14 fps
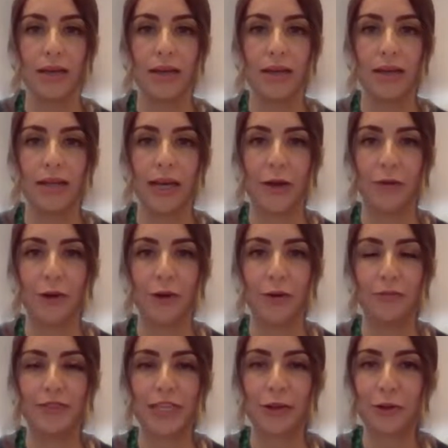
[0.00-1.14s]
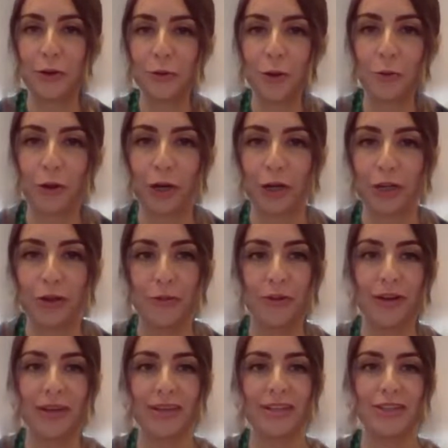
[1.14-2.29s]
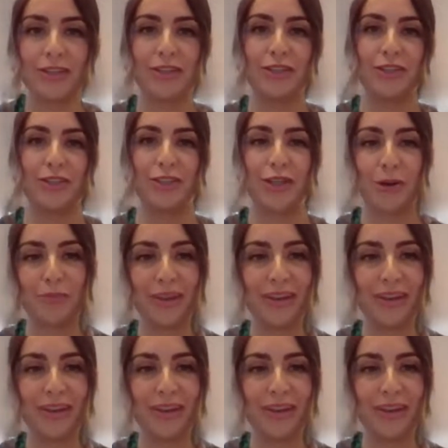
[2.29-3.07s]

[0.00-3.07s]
And I don't know if Senator Woodward, you want to jump in